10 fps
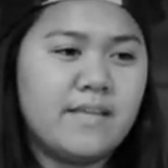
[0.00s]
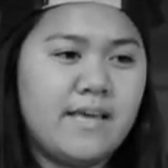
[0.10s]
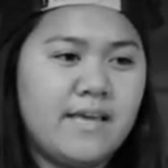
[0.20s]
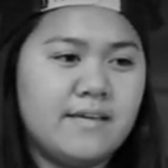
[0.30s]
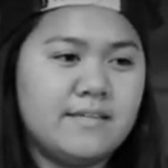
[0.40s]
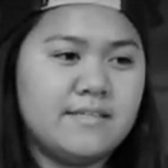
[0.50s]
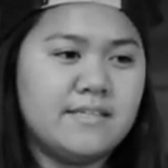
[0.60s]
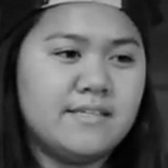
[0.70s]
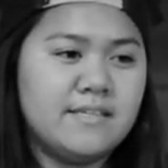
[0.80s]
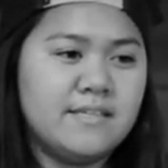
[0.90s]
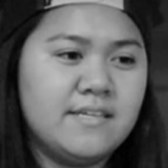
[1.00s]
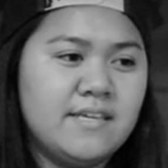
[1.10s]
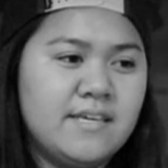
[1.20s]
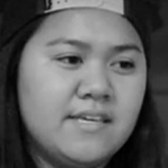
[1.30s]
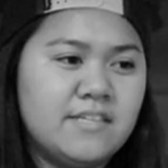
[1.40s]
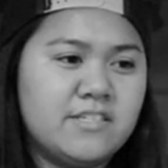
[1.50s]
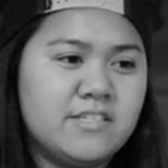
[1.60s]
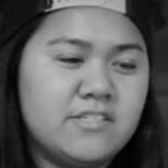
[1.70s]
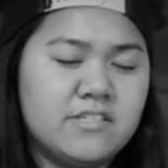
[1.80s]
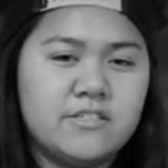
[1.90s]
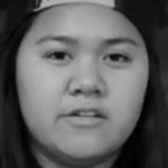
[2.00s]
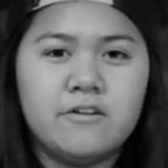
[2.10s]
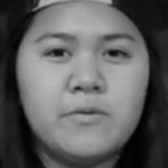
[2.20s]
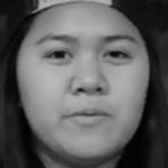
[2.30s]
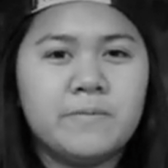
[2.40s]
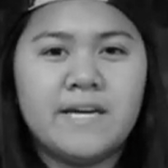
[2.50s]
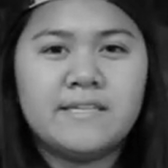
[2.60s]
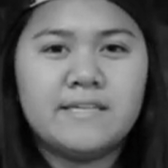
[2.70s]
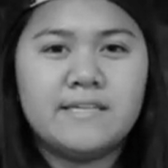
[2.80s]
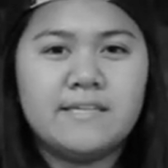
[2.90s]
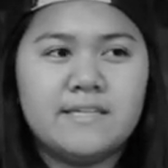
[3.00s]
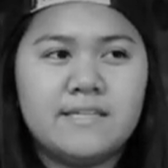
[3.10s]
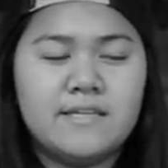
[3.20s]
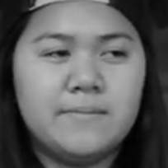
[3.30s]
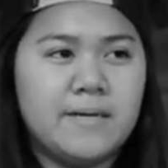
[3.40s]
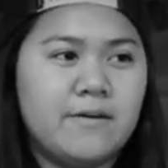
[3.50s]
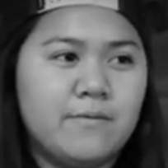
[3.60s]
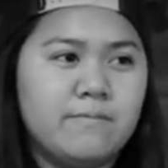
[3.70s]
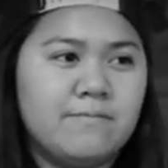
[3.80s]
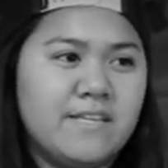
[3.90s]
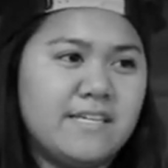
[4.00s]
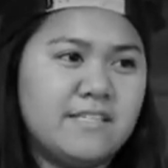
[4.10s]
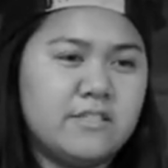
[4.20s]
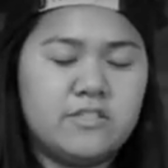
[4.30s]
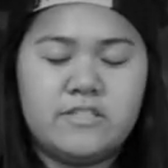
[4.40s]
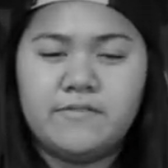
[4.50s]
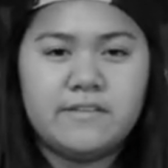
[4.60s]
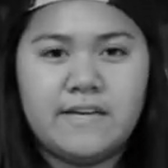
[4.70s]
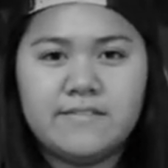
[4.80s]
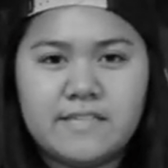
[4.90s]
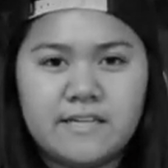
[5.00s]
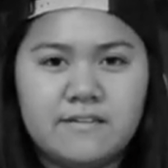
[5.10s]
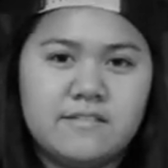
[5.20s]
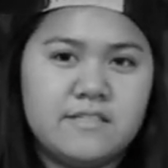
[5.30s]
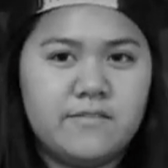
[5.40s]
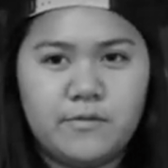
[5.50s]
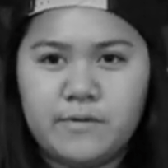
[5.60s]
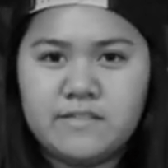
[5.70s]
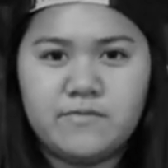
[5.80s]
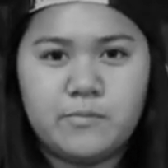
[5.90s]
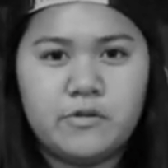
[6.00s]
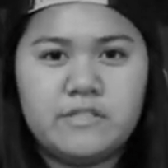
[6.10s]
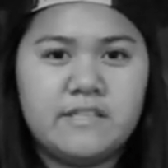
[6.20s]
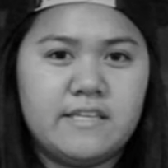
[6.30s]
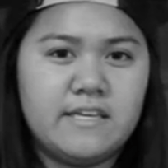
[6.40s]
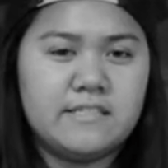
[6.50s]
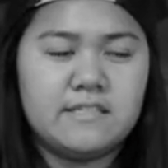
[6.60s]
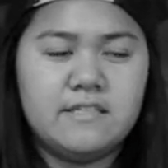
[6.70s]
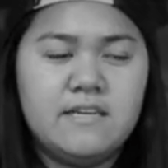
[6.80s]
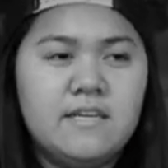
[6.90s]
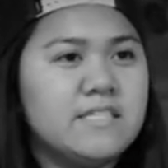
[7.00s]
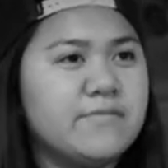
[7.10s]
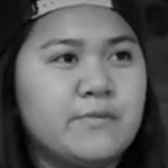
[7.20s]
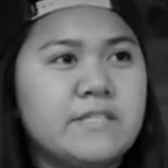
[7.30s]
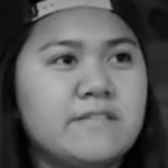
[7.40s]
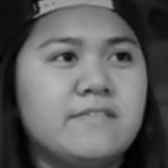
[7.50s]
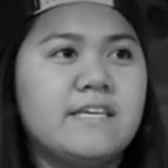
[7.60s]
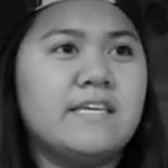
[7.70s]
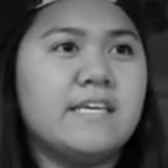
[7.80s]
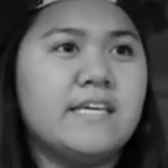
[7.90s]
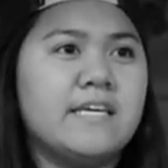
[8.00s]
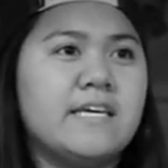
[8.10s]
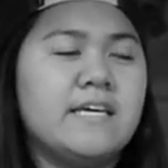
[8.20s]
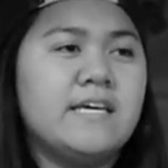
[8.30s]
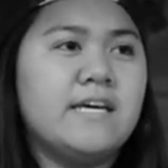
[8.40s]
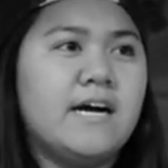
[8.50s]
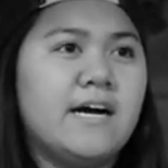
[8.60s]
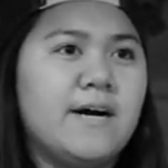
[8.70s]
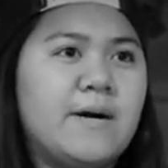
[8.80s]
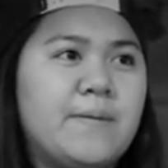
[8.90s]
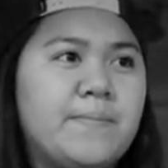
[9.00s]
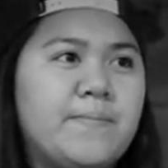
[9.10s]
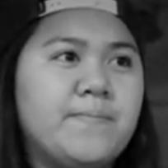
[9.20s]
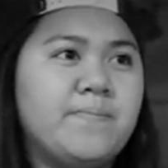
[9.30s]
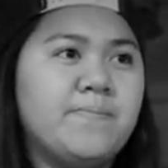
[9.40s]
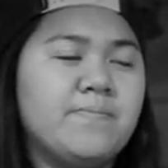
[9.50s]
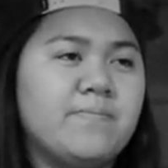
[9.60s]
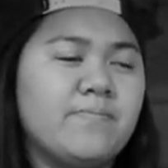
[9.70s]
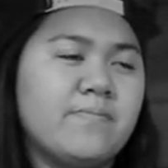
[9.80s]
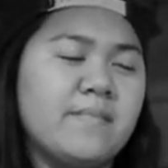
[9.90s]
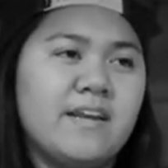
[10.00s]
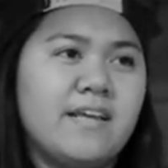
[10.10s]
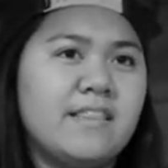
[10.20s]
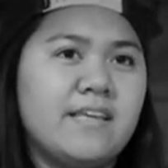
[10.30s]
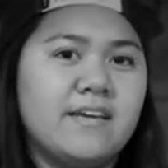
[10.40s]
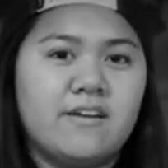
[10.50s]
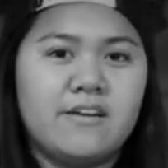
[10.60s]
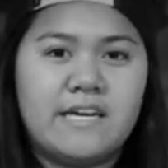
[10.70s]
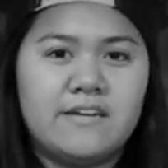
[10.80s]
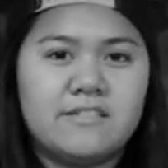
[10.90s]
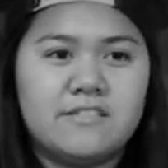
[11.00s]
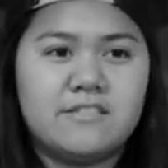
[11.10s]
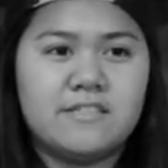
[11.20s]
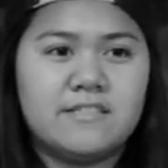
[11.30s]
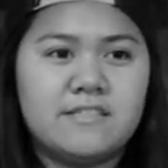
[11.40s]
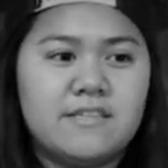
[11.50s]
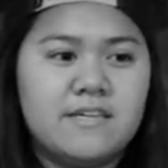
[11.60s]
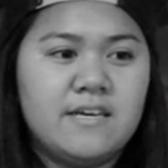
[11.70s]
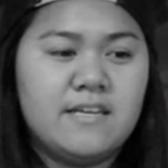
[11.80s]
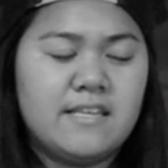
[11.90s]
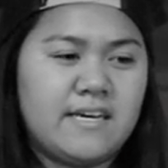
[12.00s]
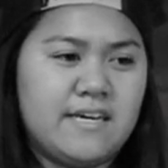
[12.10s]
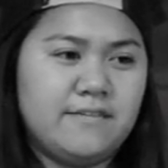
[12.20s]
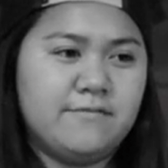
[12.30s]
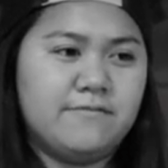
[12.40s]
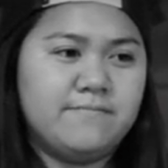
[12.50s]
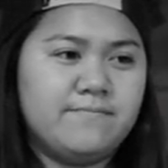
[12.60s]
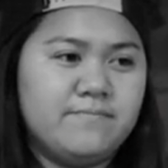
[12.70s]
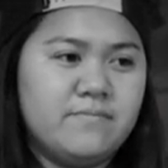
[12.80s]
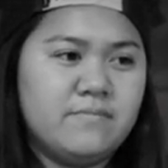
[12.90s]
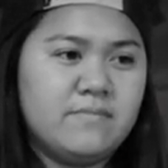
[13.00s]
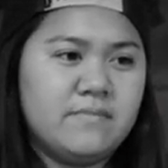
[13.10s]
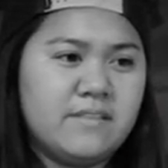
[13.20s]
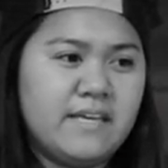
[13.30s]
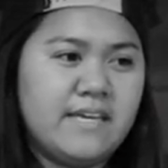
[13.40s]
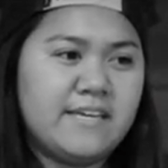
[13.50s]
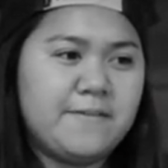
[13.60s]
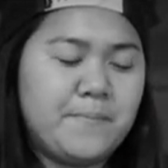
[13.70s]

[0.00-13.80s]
And she's just so open-minded about, like, just different lifestyles and different ways of approaching things and different ways of thinking. And I think her character is just that kind of, like,